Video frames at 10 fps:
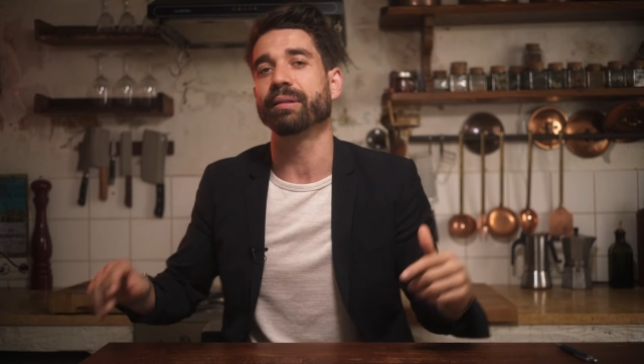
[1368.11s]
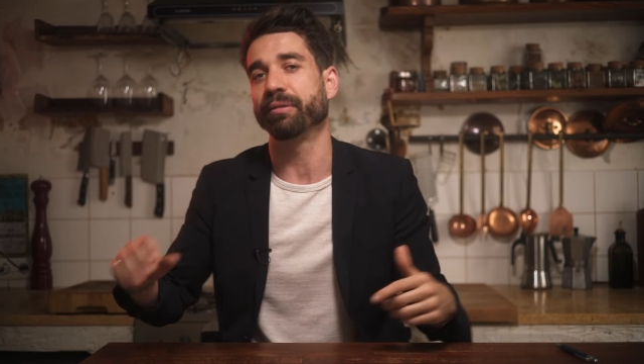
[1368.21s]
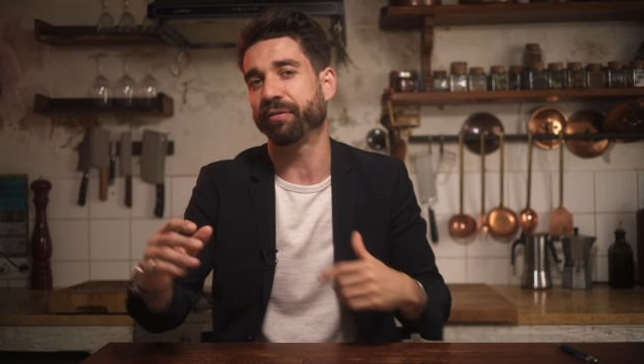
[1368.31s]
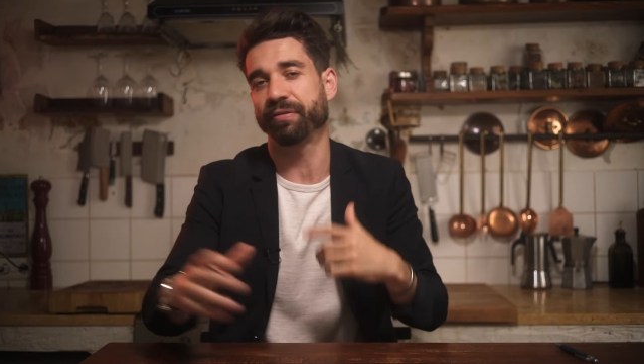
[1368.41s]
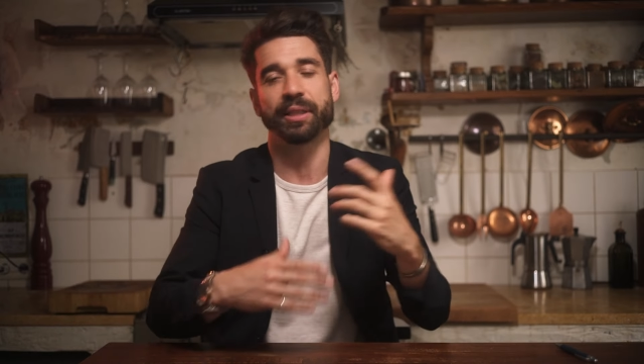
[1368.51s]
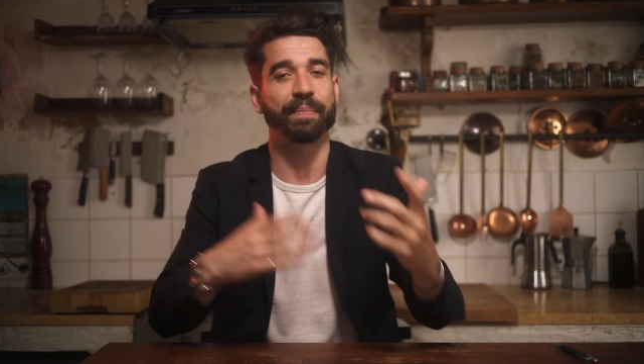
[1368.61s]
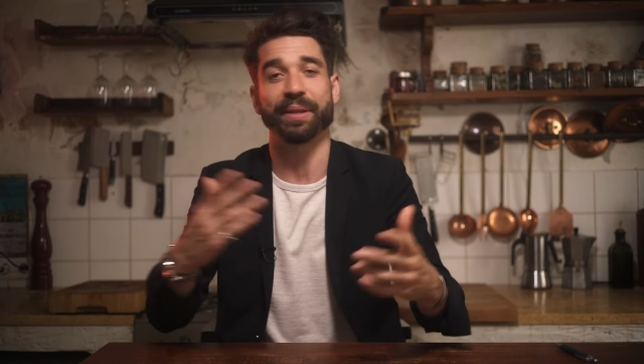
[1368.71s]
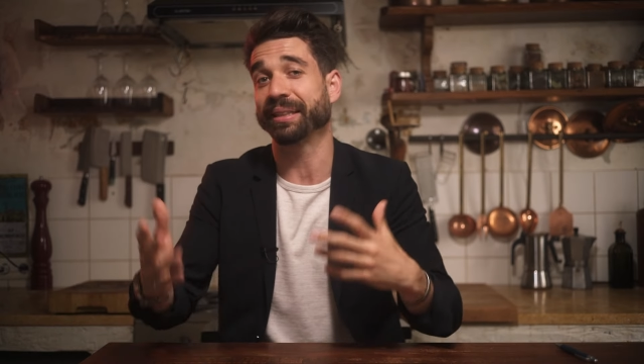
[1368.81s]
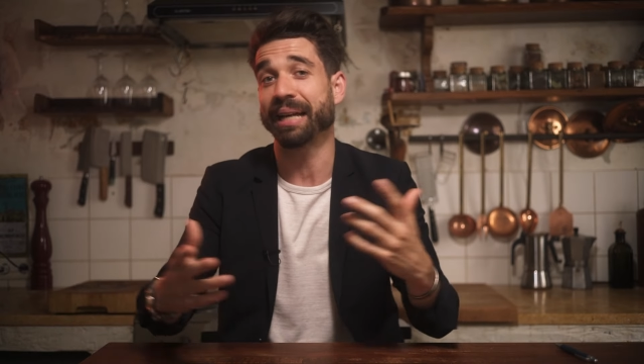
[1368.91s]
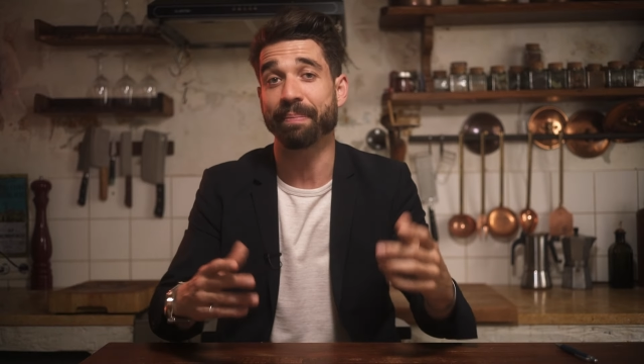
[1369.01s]
if
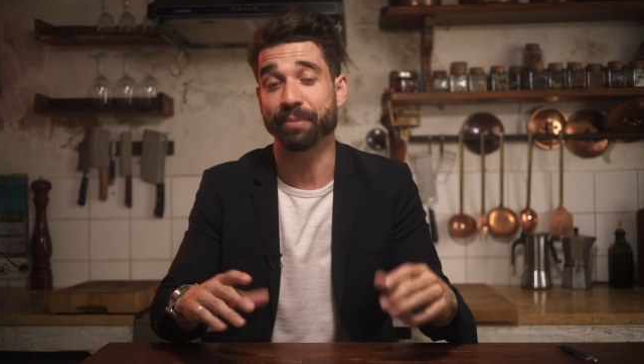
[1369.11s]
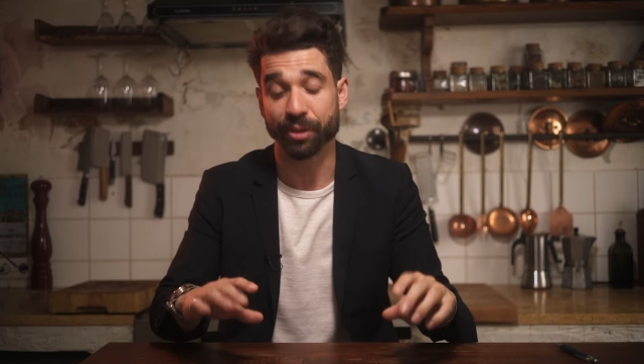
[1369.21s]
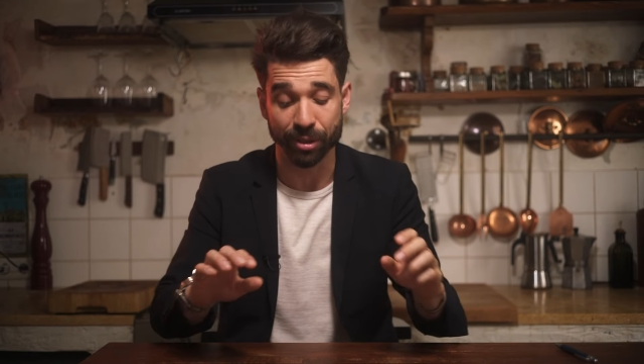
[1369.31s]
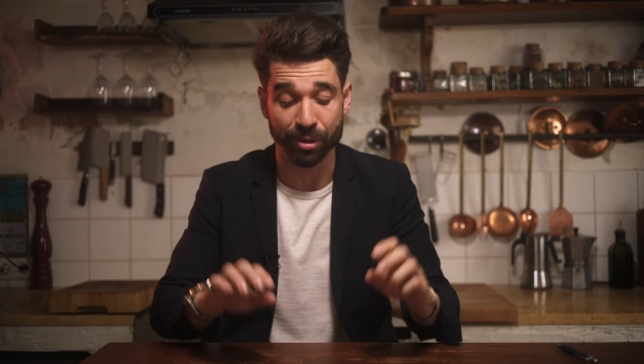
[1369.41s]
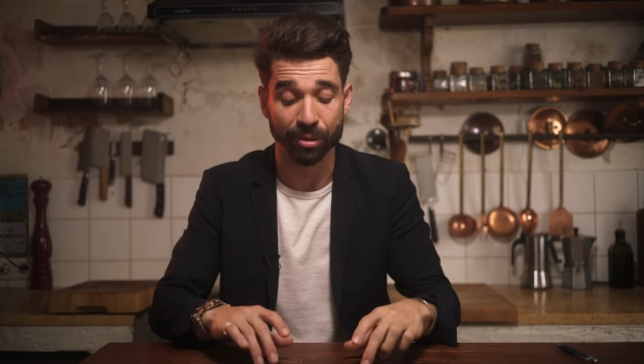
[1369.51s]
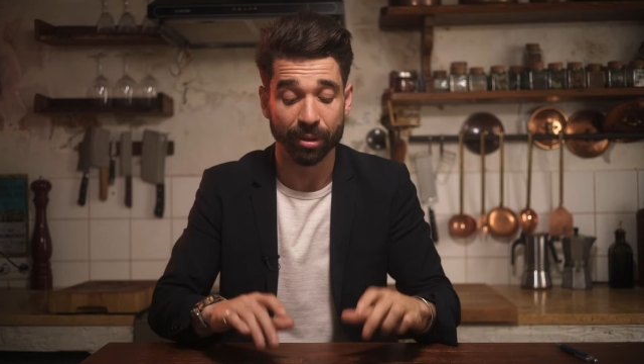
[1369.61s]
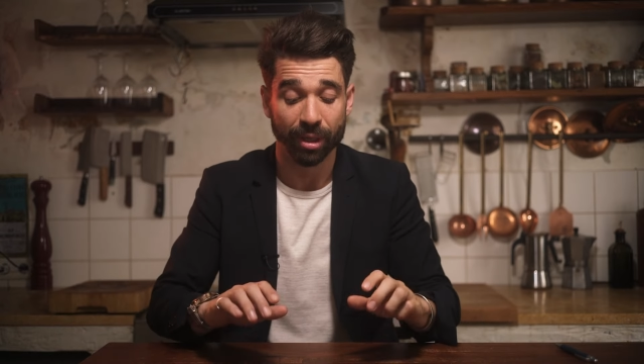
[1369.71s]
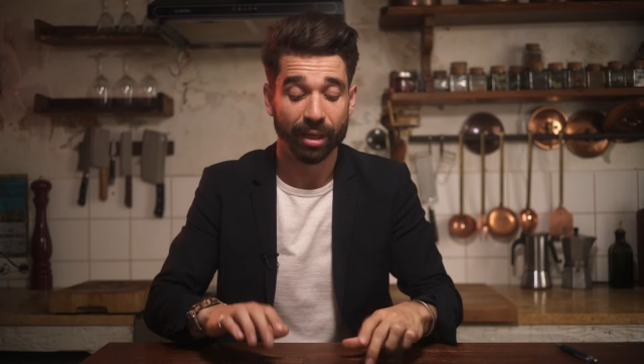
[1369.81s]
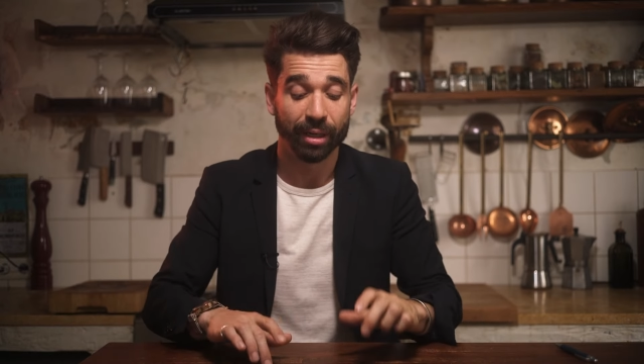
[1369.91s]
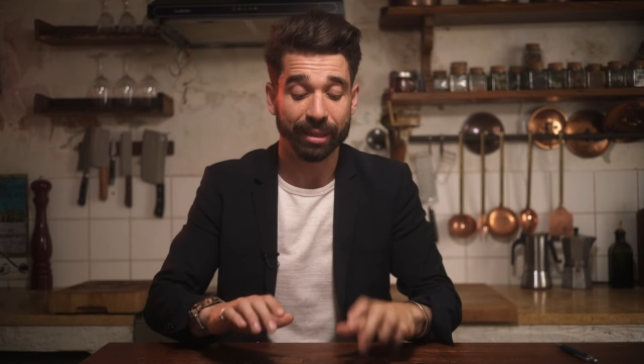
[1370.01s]
something's happened to you.
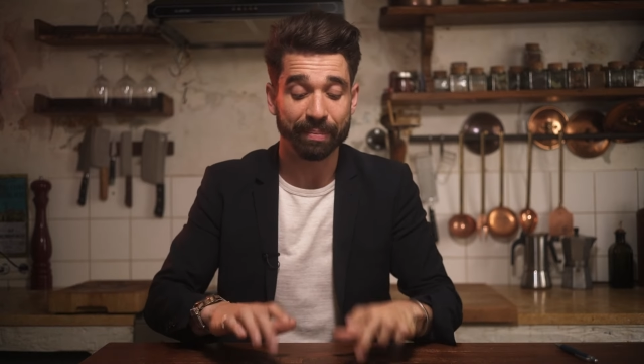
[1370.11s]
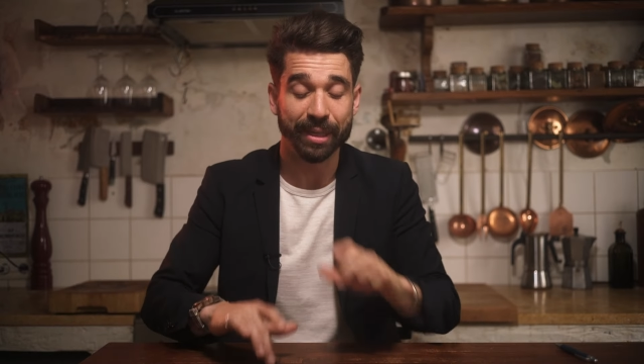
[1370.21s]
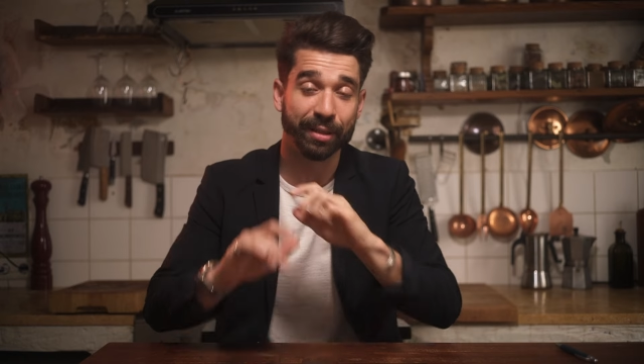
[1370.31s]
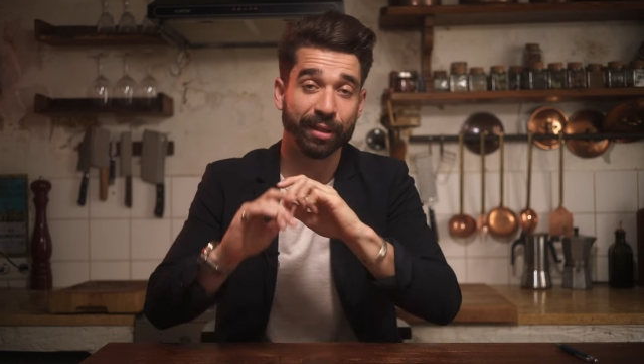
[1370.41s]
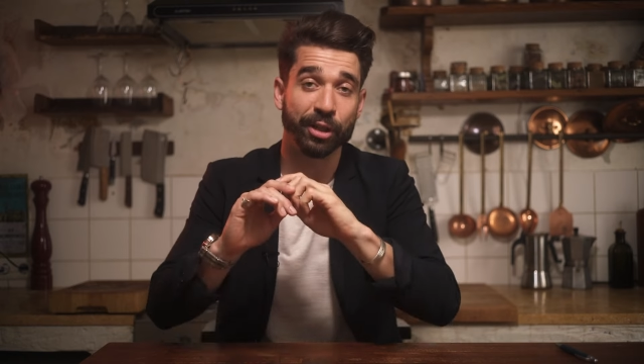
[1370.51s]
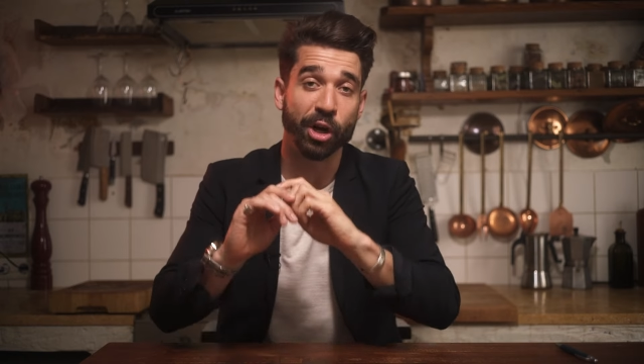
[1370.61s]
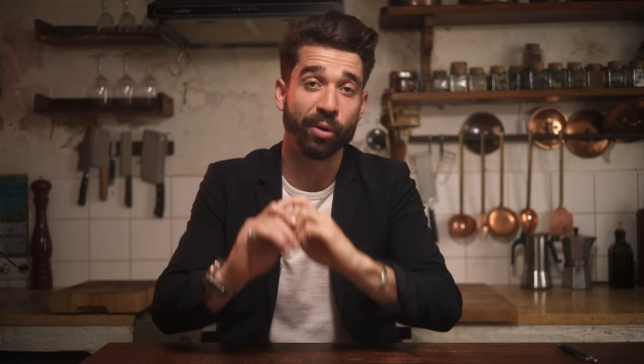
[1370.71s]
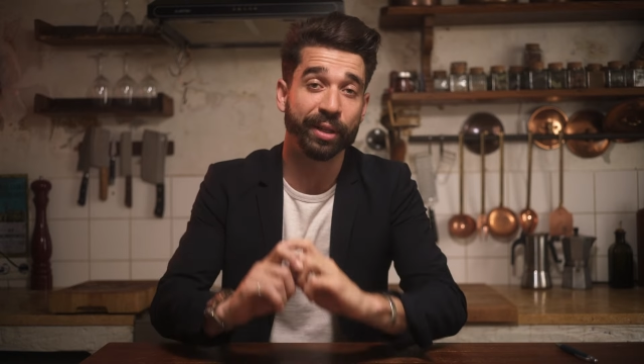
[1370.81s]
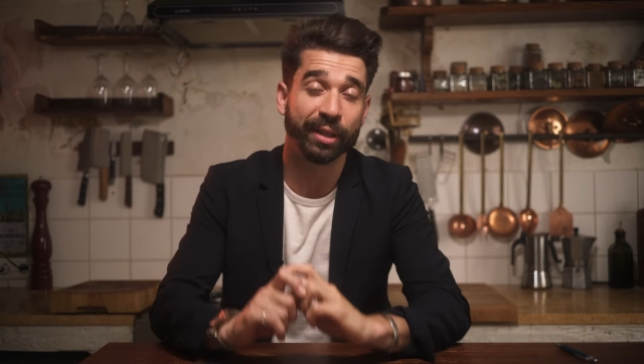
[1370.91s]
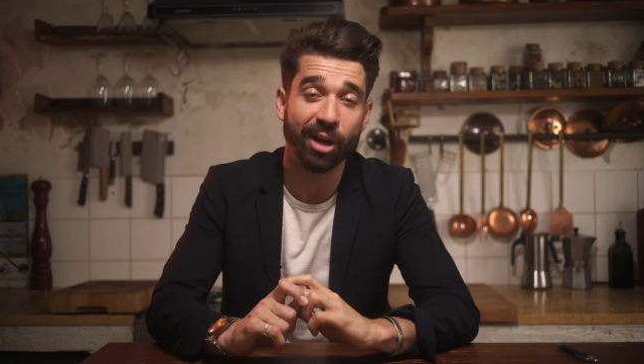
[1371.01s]
Let me
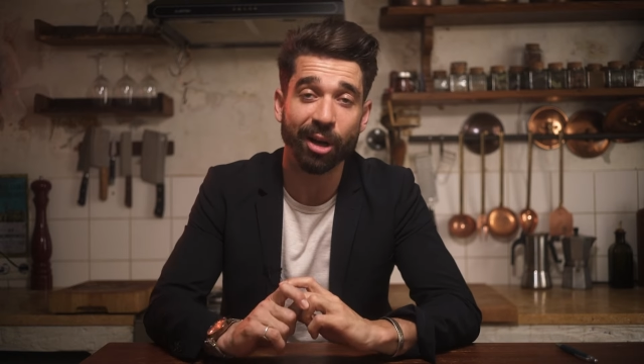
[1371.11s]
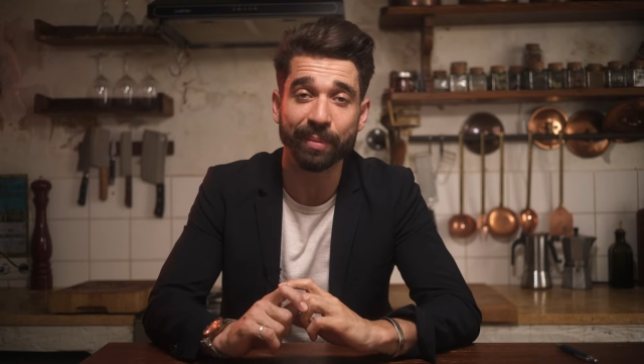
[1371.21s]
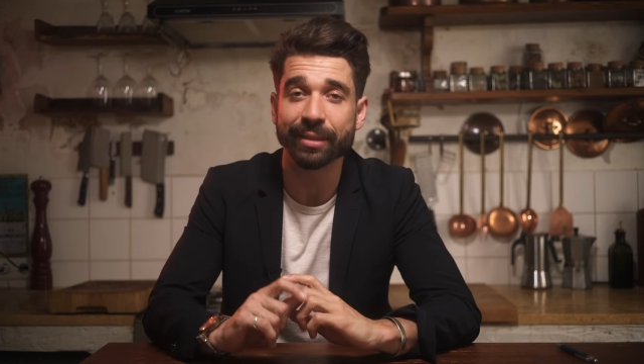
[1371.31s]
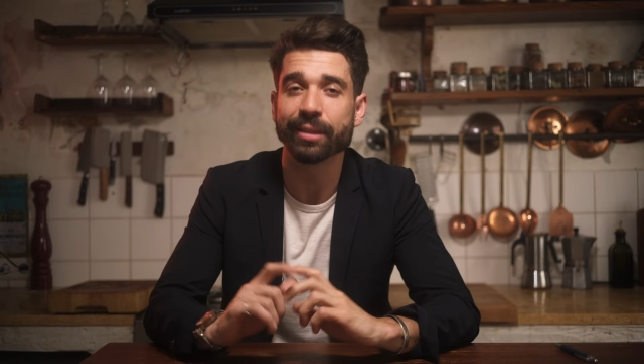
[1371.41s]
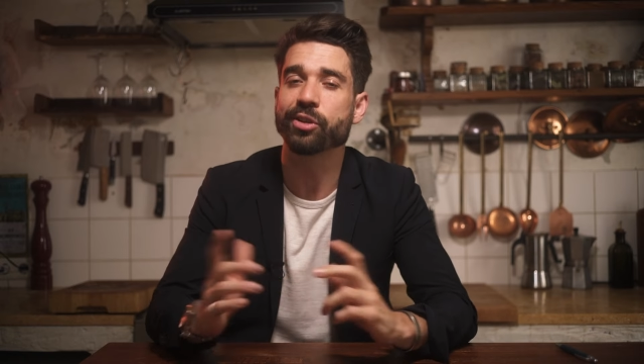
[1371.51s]
know in the comments.